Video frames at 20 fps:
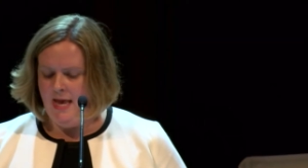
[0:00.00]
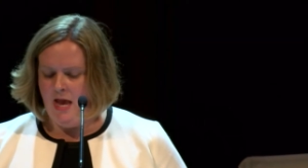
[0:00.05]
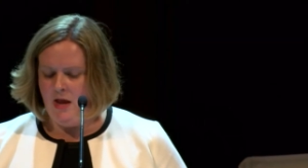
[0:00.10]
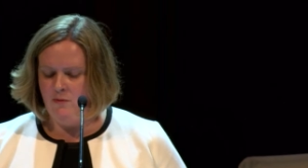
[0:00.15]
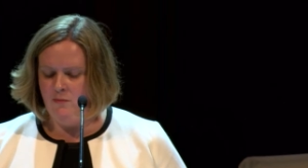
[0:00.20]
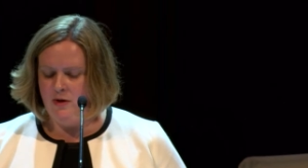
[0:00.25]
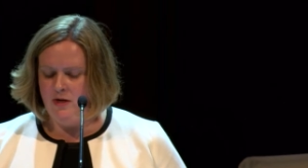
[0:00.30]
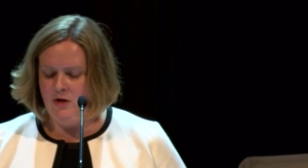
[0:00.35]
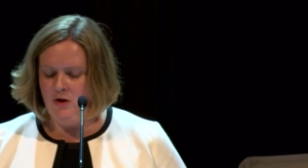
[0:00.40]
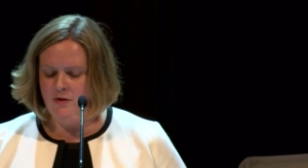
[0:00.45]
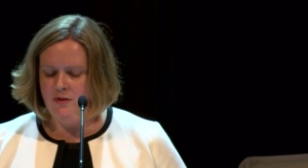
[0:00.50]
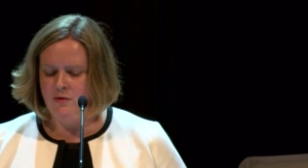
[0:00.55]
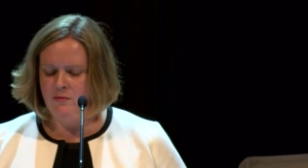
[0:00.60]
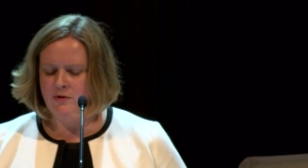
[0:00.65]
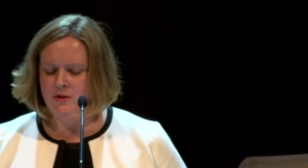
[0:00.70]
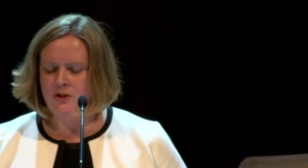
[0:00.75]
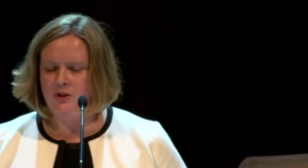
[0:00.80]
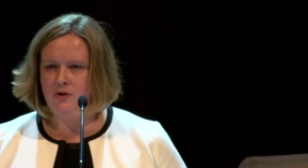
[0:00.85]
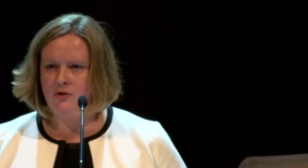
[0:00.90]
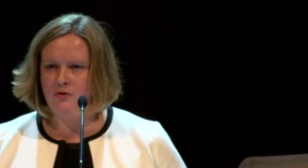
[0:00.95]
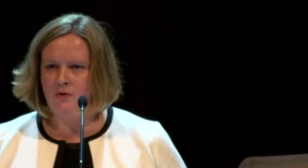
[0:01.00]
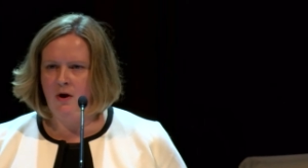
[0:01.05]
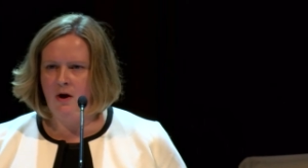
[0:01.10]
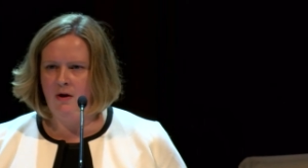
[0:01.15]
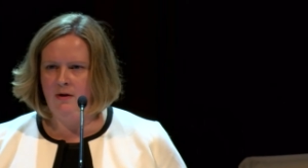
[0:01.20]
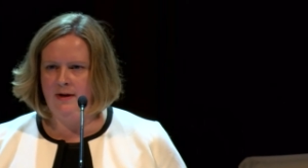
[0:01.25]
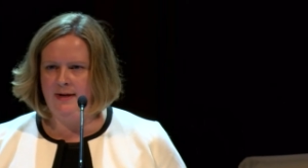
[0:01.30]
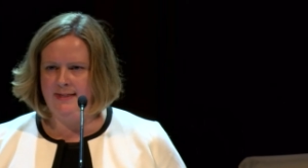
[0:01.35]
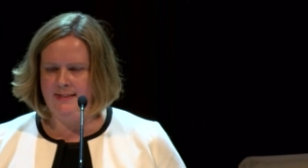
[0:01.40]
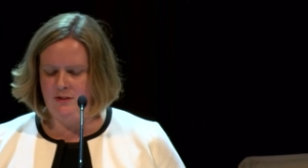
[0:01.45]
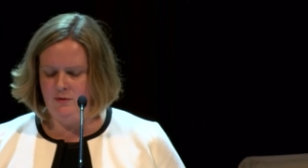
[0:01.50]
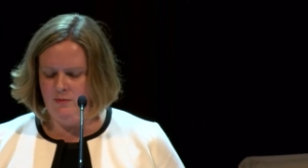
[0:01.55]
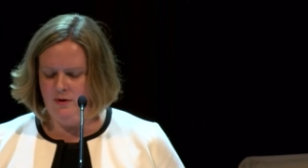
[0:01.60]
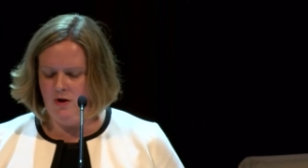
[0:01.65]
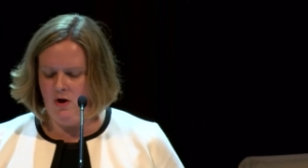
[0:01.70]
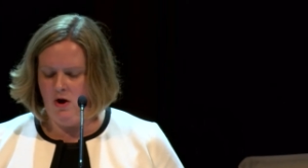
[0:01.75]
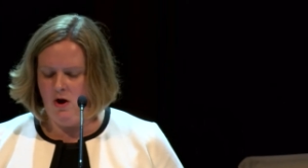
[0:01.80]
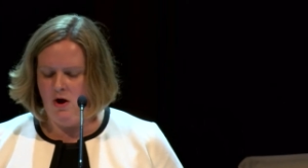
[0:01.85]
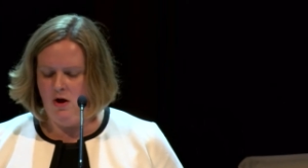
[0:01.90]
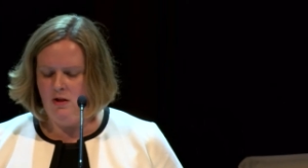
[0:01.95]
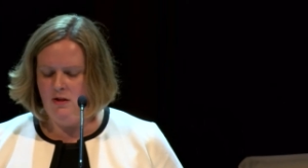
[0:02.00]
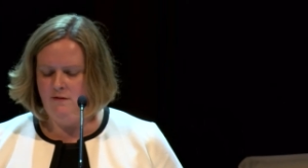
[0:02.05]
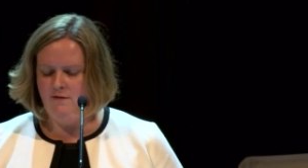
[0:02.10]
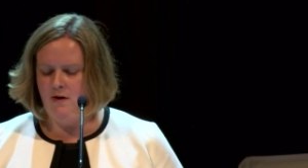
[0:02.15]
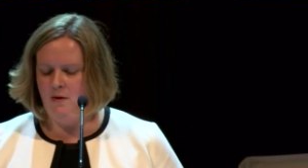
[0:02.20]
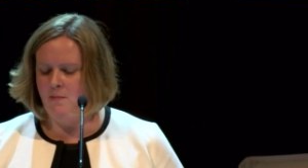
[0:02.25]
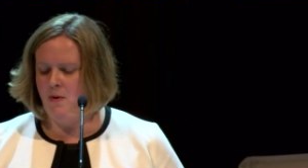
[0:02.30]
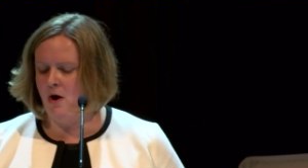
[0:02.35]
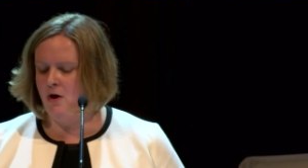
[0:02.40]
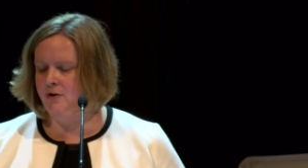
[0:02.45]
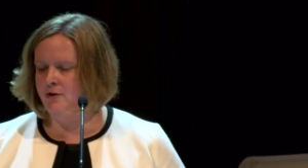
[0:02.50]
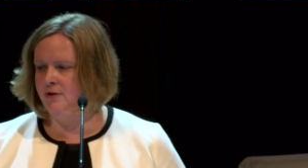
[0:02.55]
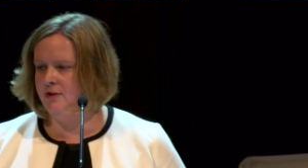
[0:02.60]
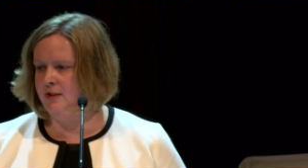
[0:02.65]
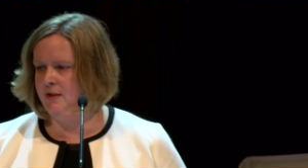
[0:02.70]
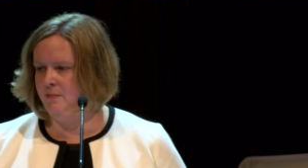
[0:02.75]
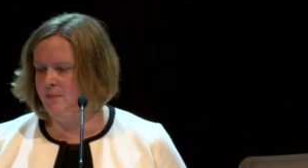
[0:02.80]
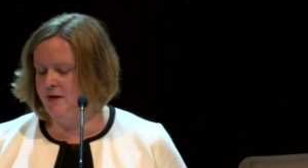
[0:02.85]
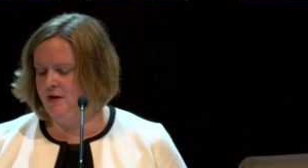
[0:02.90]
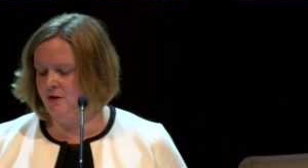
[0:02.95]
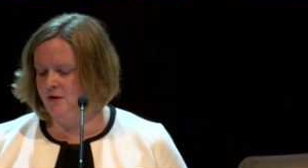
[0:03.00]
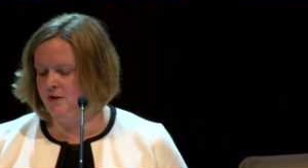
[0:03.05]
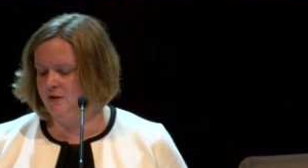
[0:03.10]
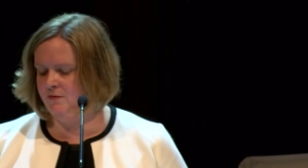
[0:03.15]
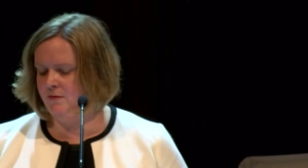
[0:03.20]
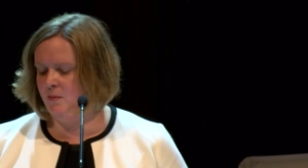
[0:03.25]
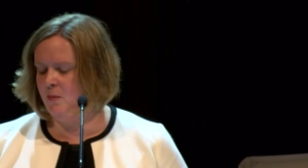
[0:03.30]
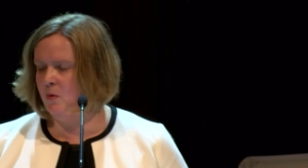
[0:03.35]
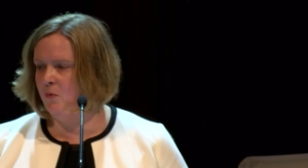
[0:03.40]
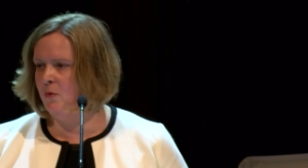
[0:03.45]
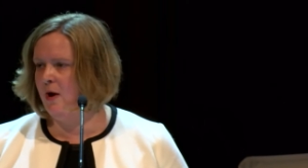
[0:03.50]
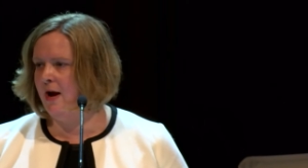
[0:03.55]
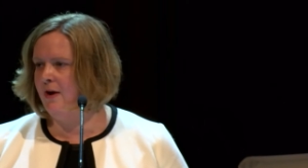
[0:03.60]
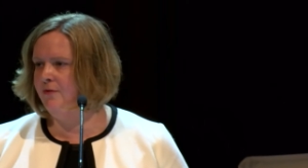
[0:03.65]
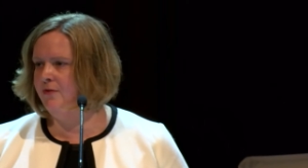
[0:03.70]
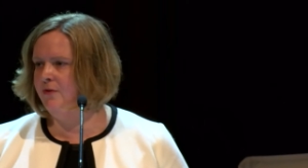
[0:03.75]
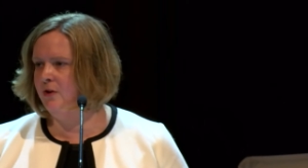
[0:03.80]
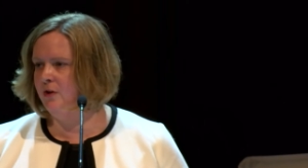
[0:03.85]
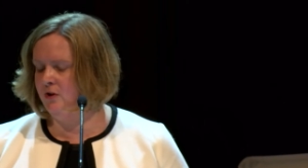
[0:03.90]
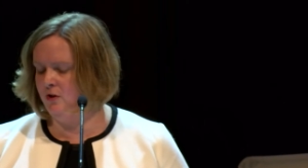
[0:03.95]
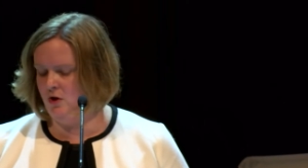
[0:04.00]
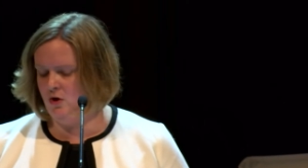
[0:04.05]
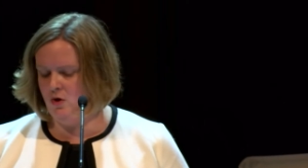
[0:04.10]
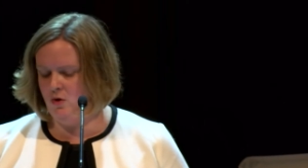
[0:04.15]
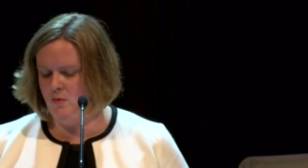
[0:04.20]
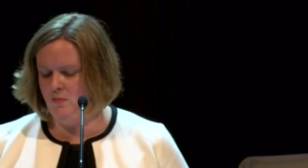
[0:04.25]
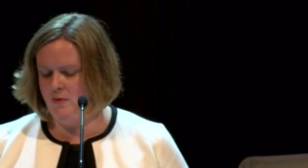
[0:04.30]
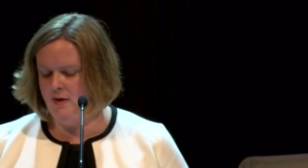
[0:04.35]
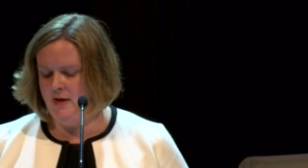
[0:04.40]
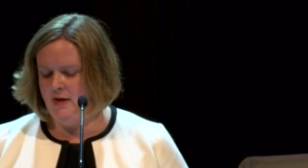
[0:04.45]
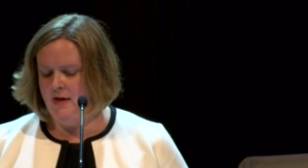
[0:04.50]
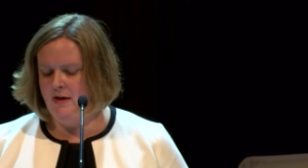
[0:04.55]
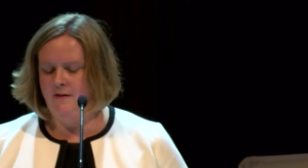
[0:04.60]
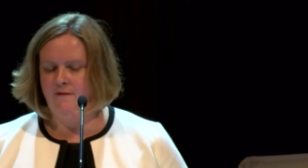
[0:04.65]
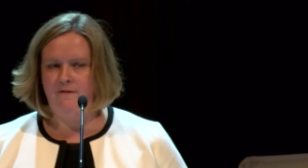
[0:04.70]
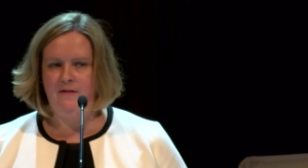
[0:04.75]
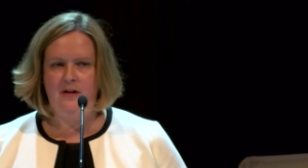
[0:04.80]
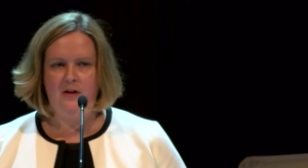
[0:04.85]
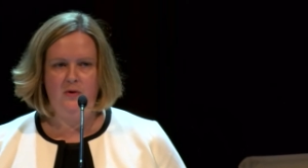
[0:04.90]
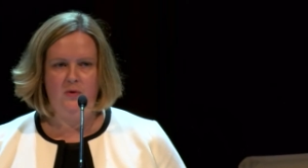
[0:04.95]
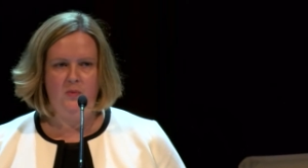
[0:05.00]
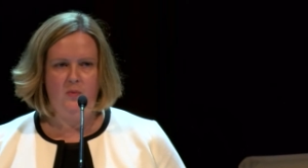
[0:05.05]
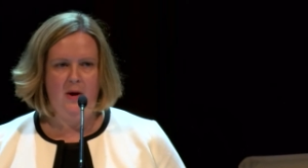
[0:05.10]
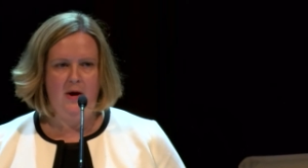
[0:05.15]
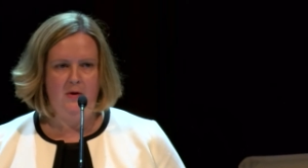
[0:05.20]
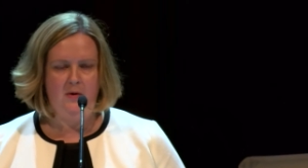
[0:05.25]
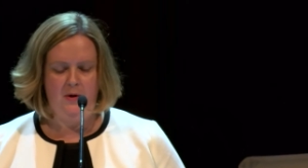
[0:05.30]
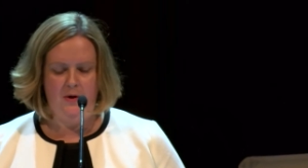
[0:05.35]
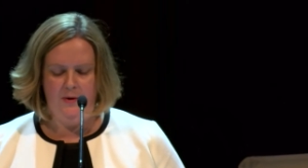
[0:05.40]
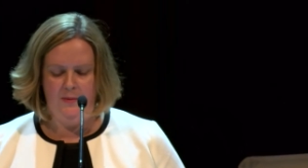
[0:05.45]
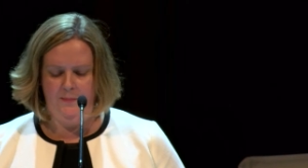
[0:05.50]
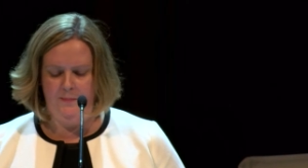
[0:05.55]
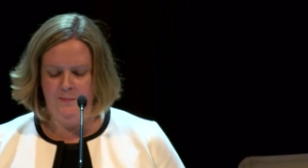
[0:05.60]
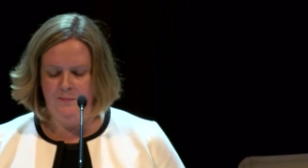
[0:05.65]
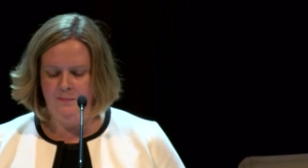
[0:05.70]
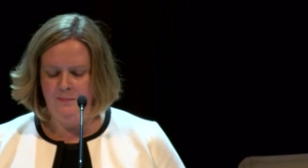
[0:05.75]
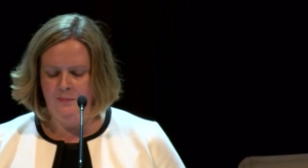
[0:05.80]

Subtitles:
and we know that we're strongest when all of our partners and peers from around the globe feel welcome.